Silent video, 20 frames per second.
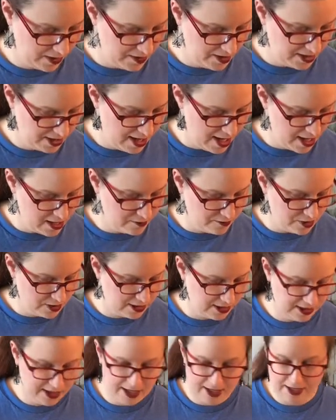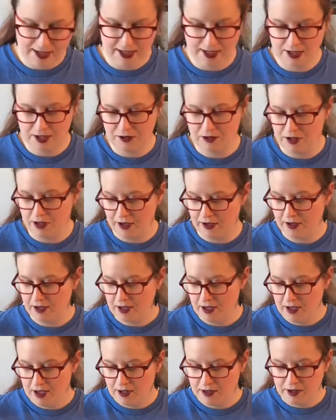This kind of just leads into the
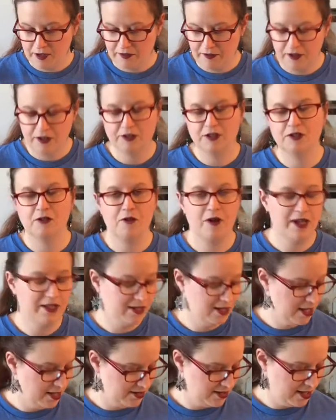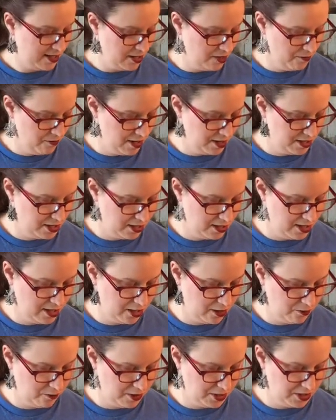second question
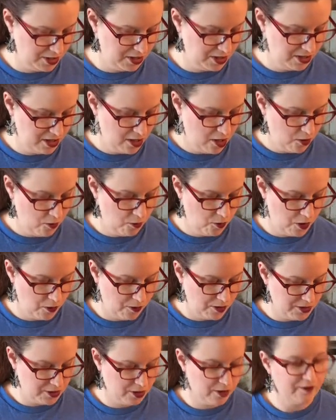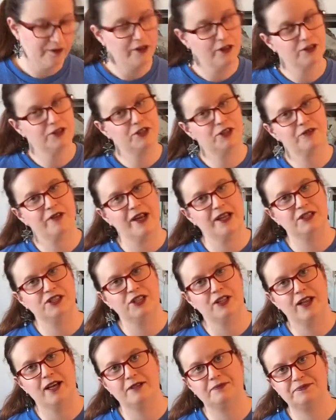here, what was your first
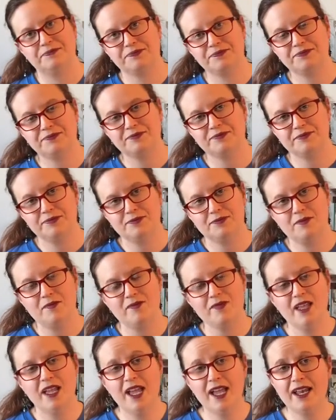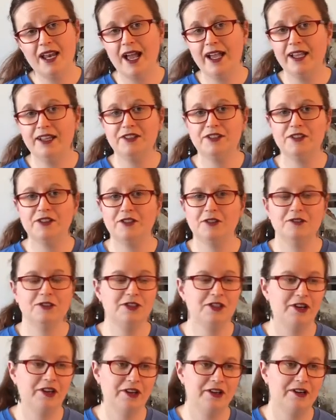tarantula? And I
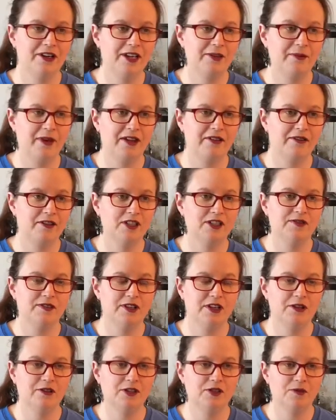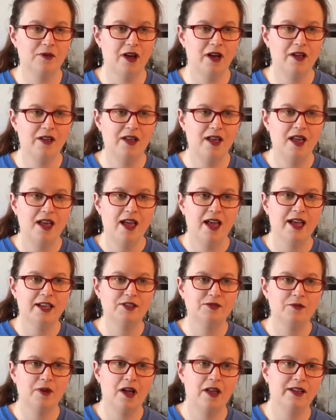introduced her in my first video as
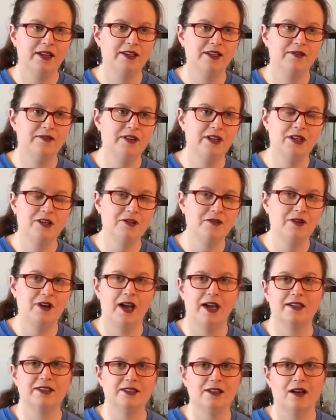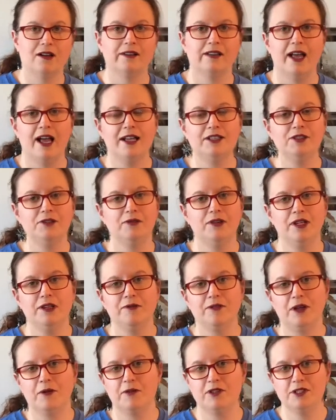well in the video you guys saw last
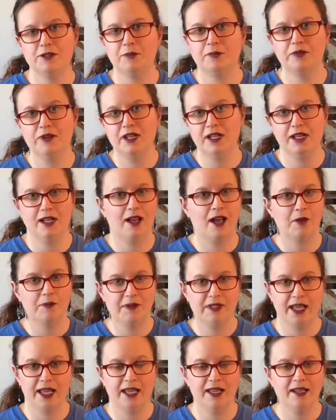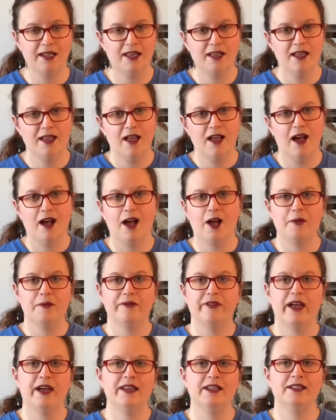week. That was a breeding update.
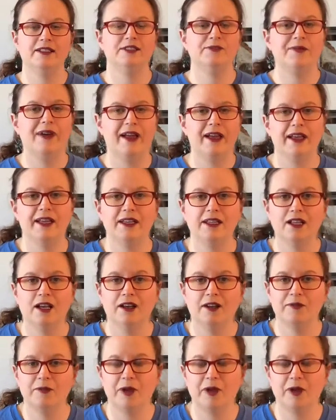That is my